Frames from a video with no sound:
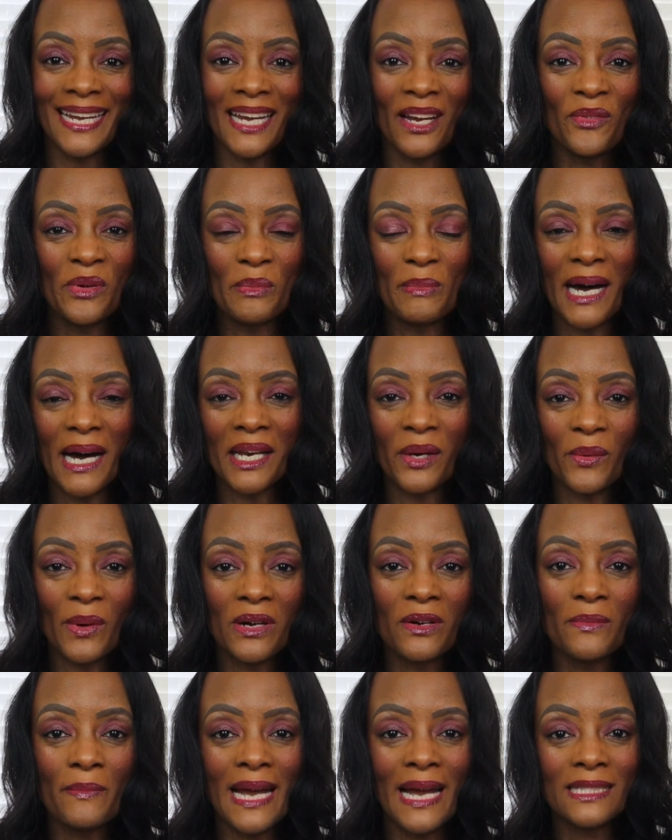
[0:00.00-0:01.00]
Hey everybody,
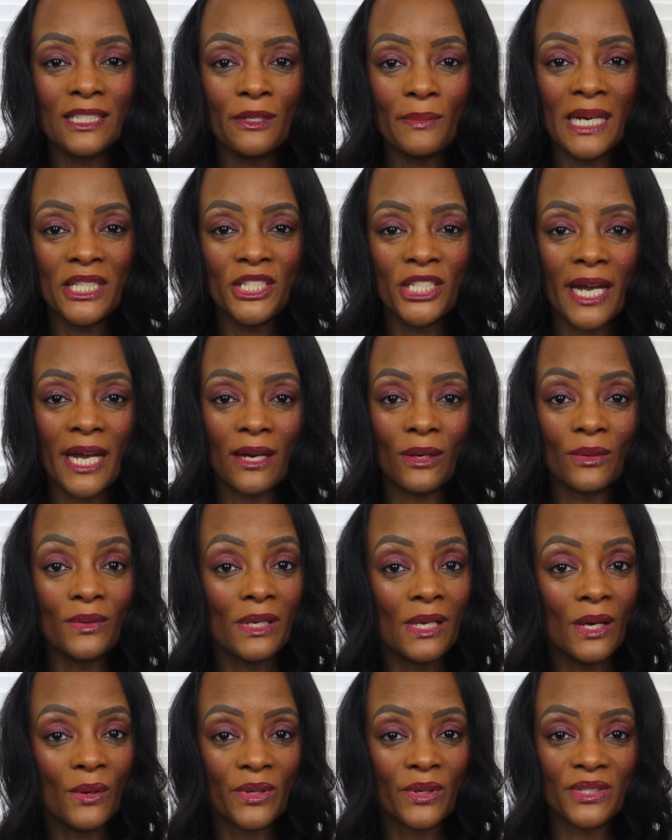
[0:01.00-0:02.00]
welcome back to my channel,
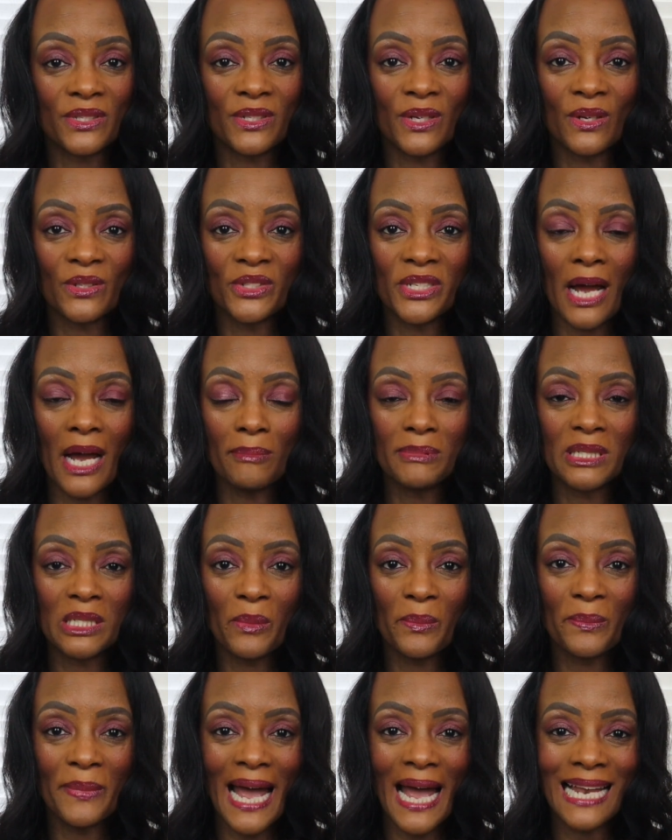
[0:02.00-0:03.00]
The Lotus Doll Shop's
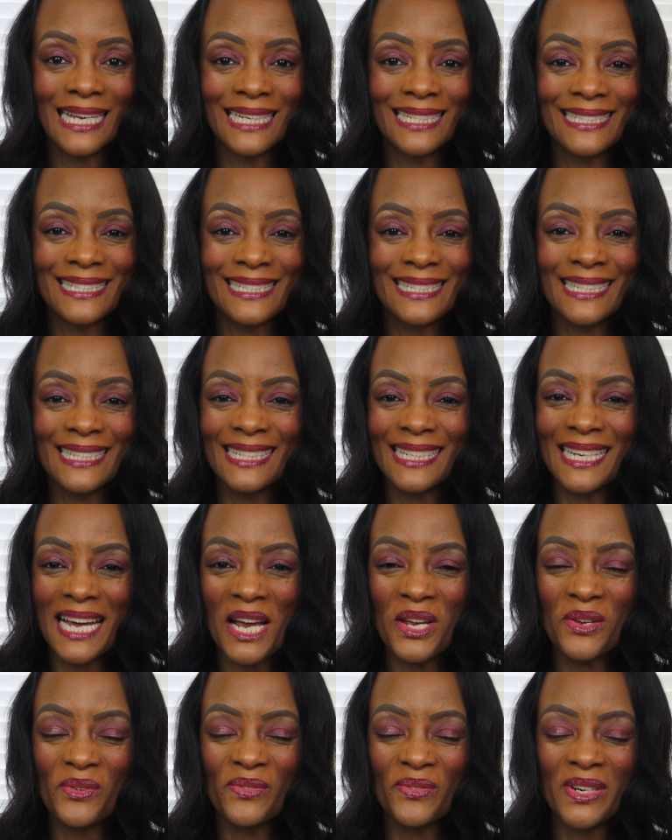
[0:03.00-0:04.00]
Balanced
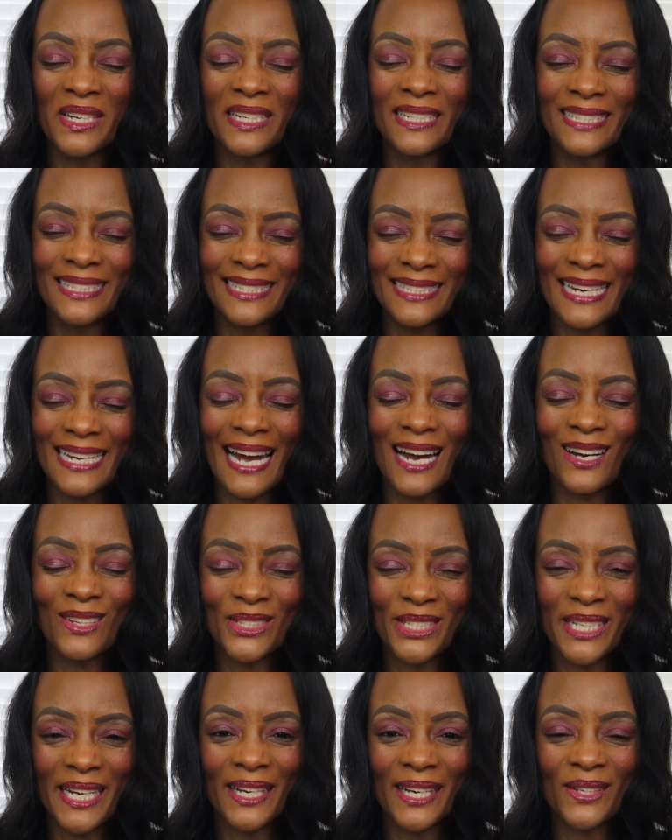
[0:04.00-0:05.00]
Lifestyle
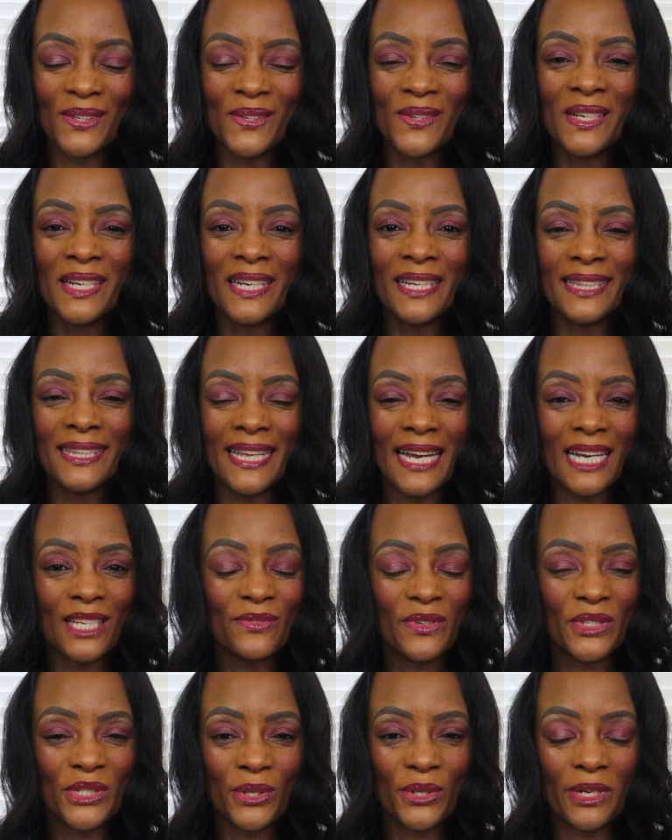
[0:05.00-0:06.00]
channel.
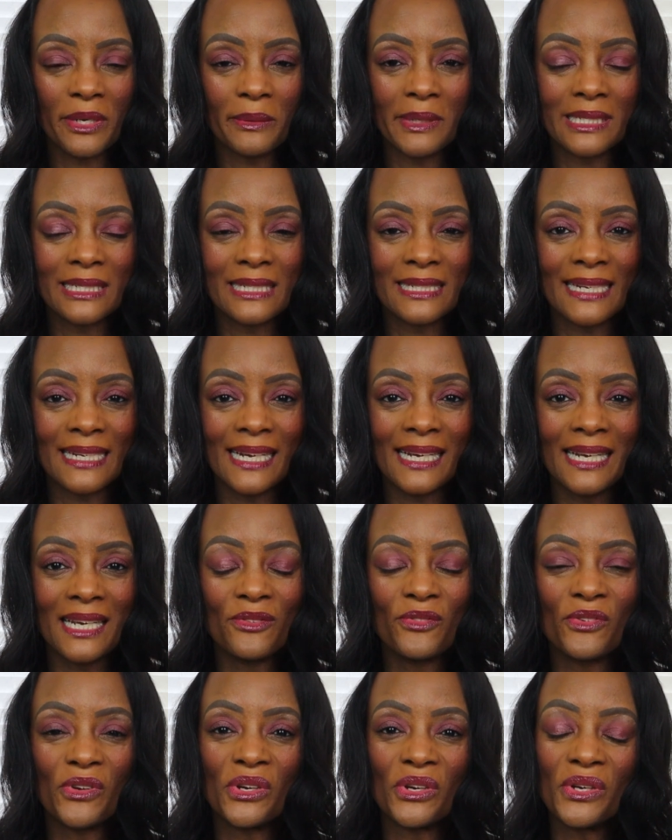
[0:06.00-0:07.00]
Thanks for joining me today.
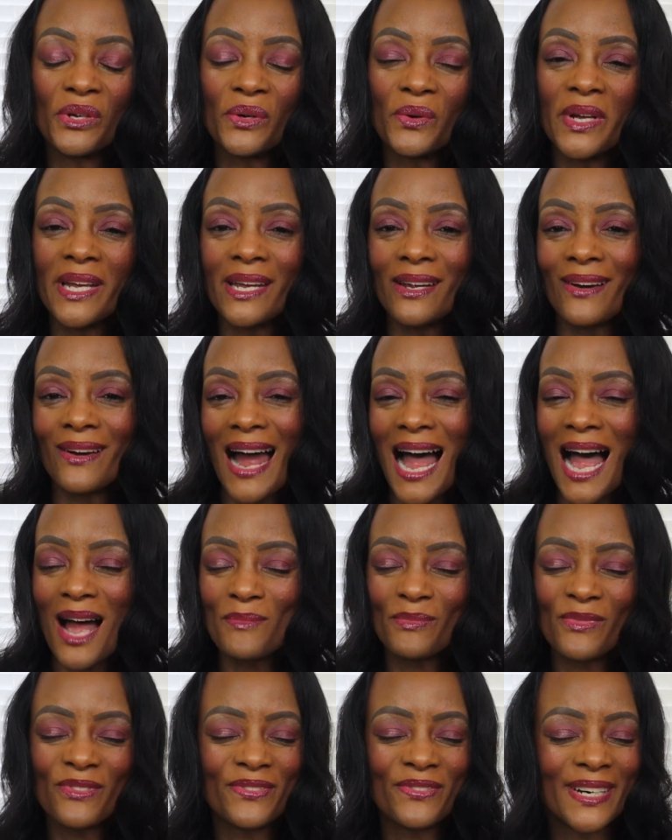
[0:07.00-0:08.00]
If you're new here,
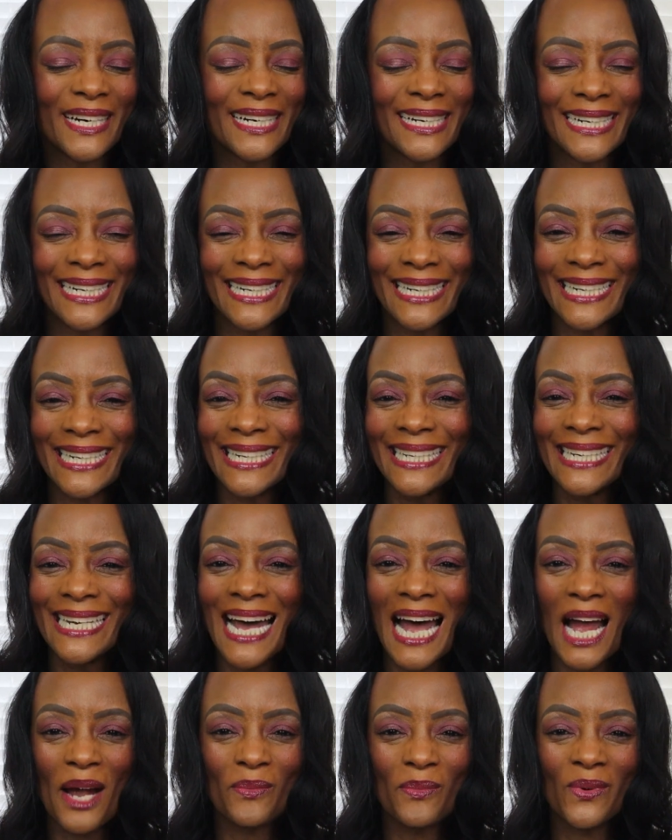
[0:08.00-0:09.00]
I'm Yvonne.
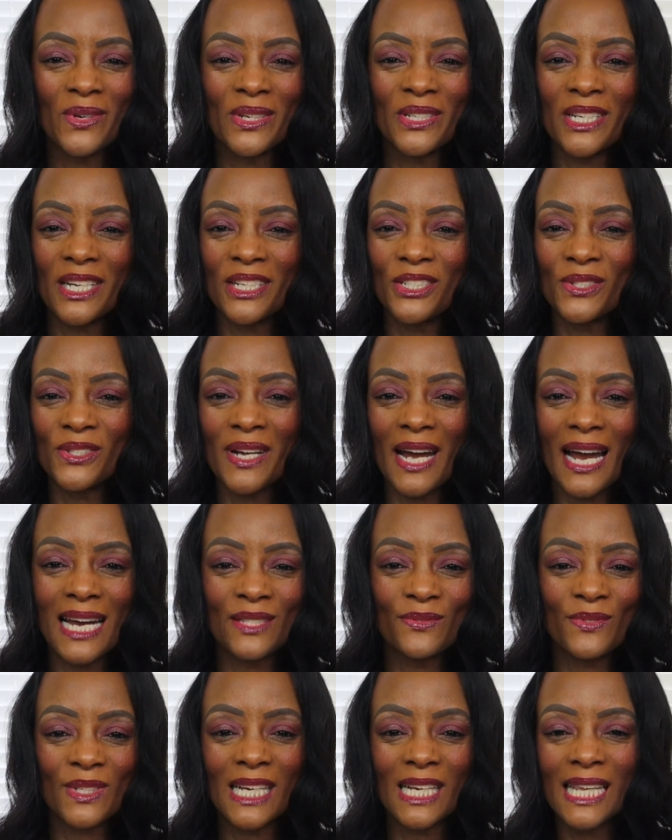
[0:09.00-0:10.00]
I appreciate you
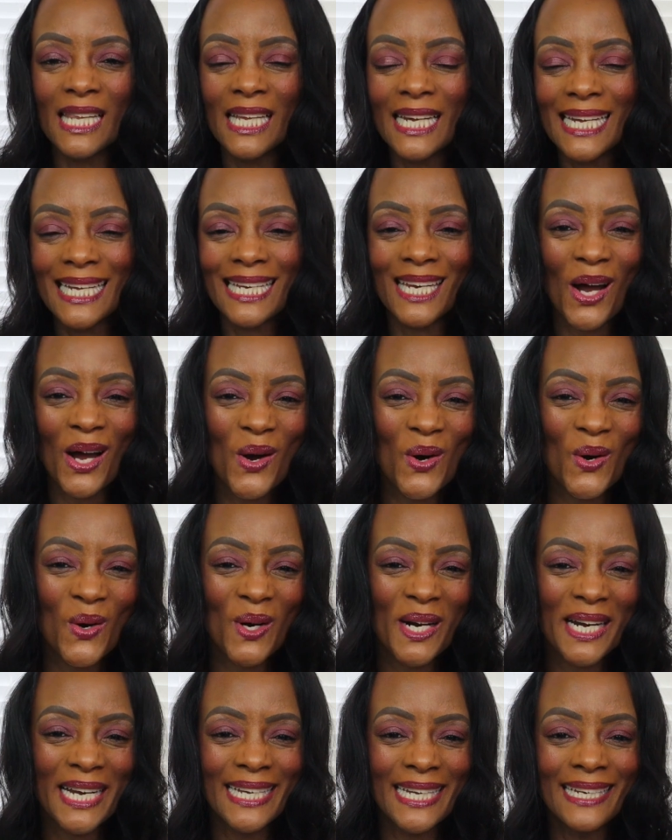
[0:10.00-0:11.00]
guys for clicking
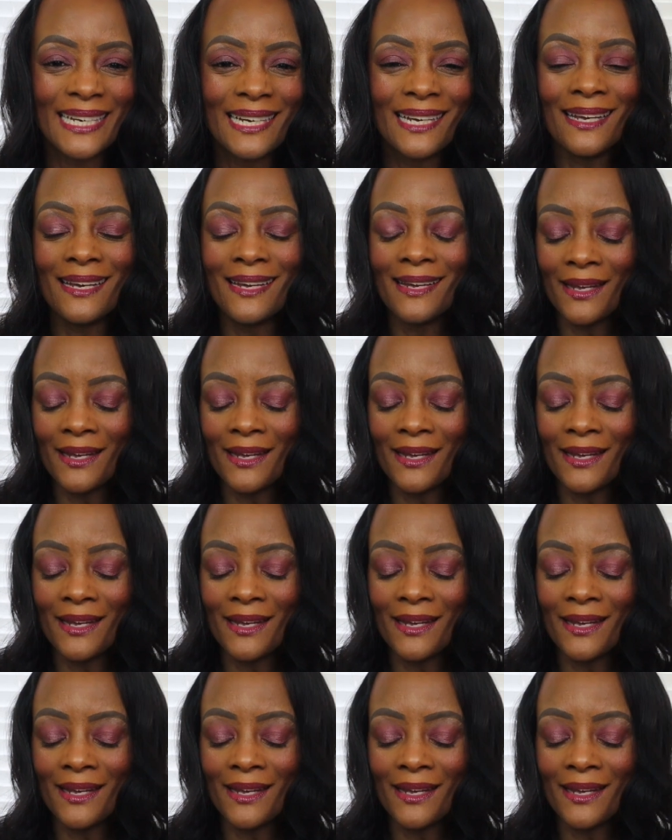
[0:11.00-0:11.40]
on.